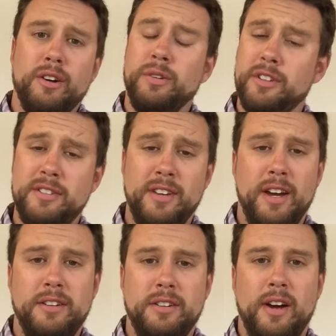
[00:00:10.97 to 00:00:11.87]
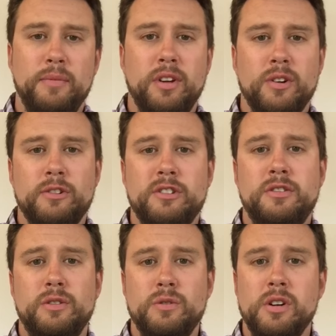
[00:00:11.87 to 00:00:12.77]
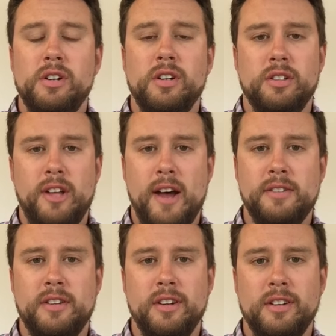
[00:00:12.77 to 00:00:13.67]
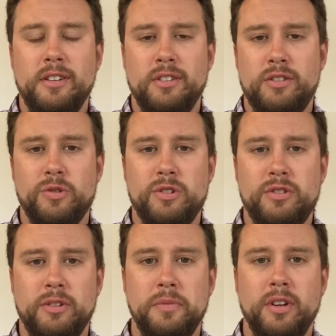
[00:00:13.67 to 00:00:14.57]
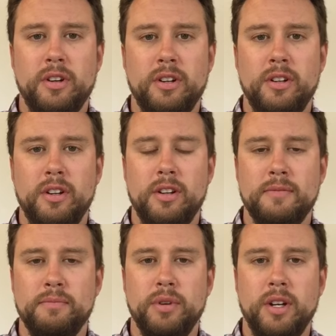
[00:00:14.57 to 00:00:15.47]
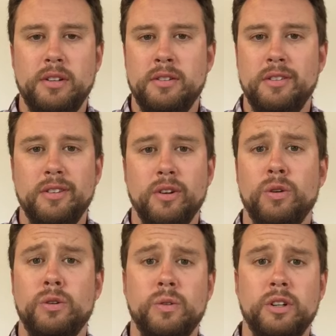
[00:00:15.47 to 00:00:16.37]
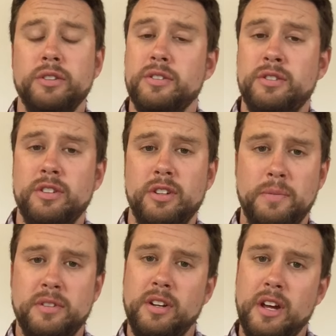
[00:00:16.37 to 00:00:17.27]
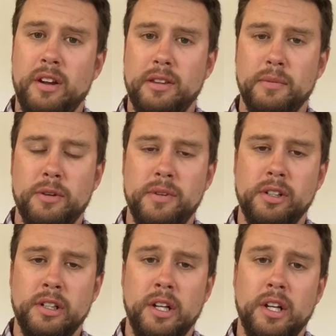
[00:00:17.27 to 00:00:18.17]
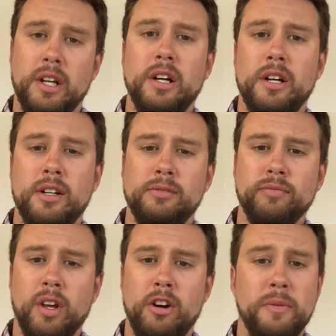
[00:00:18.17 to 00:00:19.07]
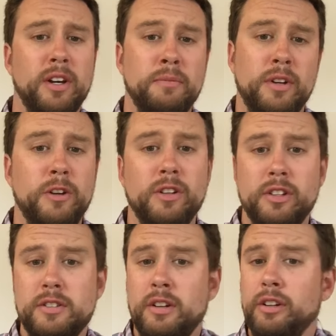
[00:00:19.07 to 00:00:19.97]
really sad to not be going to Alaska in the short term here, um, but the whole world is turned upside down at the moment. Um, hope I can bring you at least